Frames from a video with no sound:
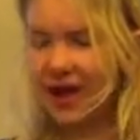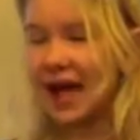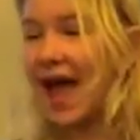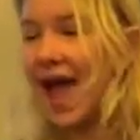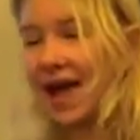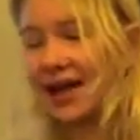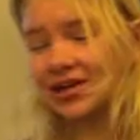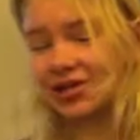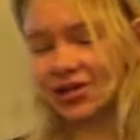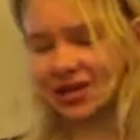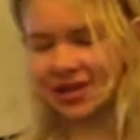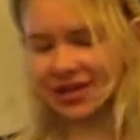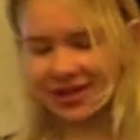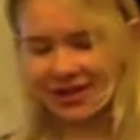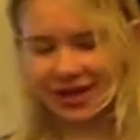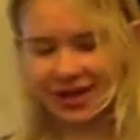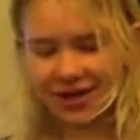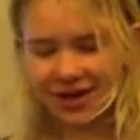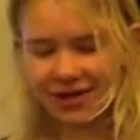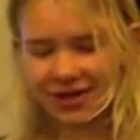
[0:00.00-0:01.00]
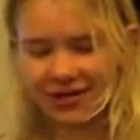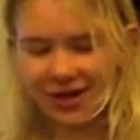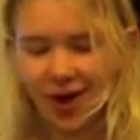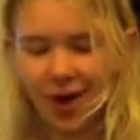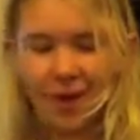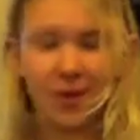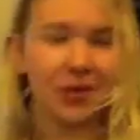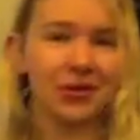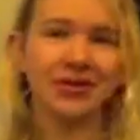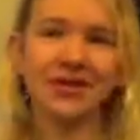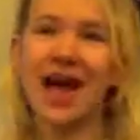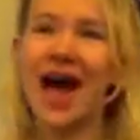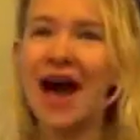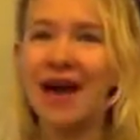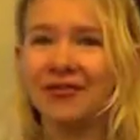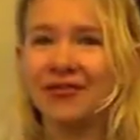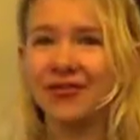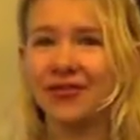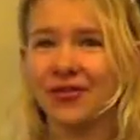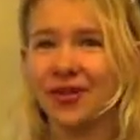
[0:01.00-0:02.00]
Cat translators, almost
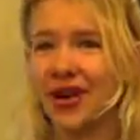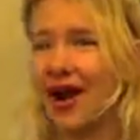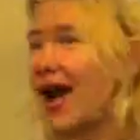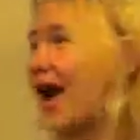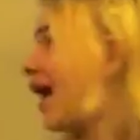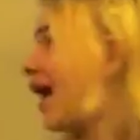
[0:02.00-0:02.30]
half of your